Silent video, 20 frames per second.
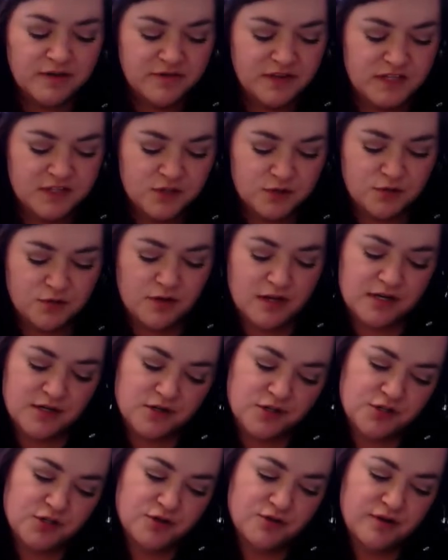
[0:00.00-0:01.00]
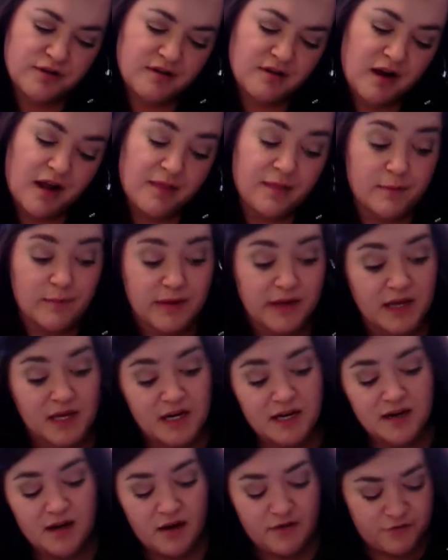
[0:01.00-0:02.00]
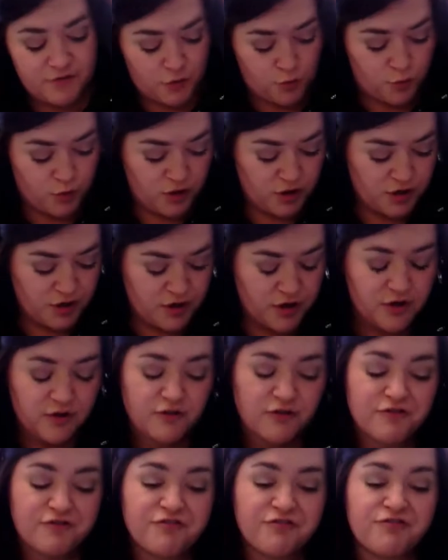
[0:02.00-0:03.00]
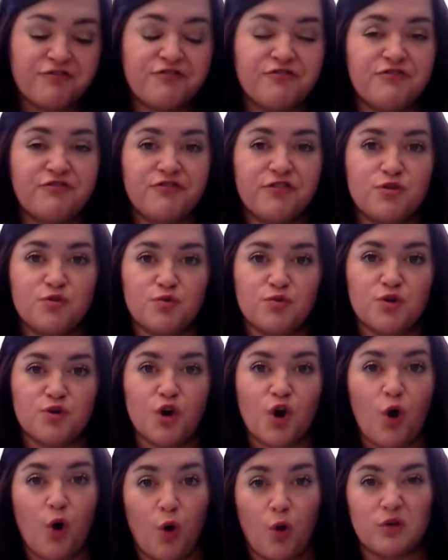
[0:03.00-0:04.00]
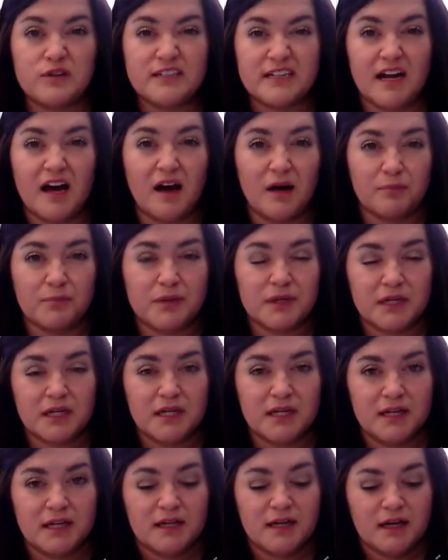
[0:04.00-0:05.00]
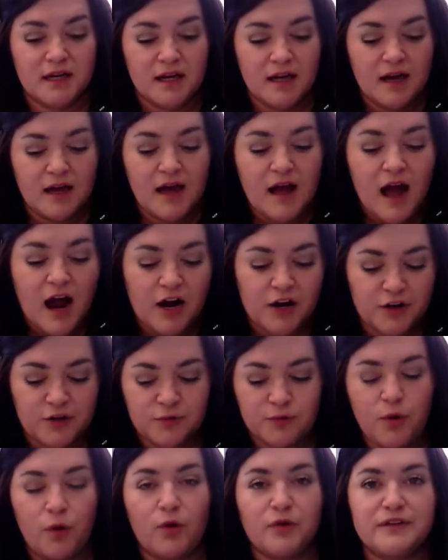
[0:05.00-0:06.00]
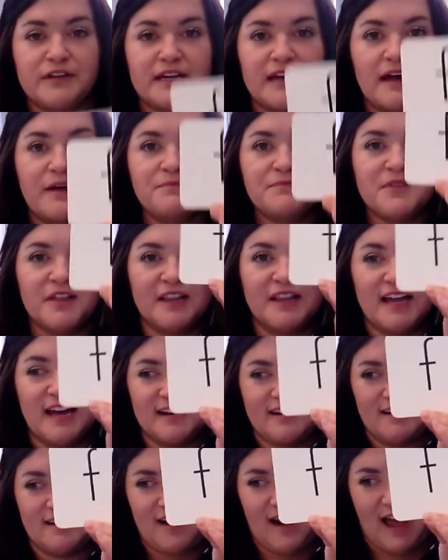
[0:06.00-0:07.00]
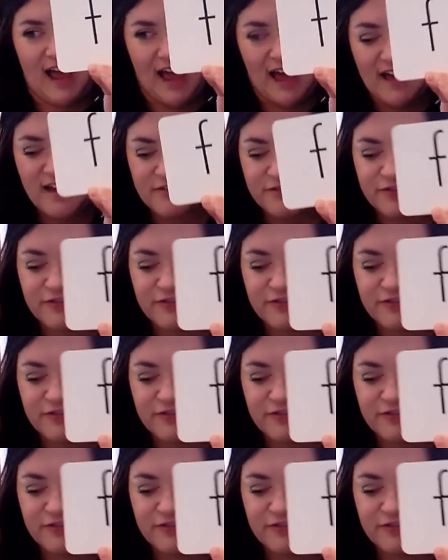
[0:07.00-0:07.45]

these two letters do you hear at the beginning of the word food? Hold it up. Are you holding up the letter F?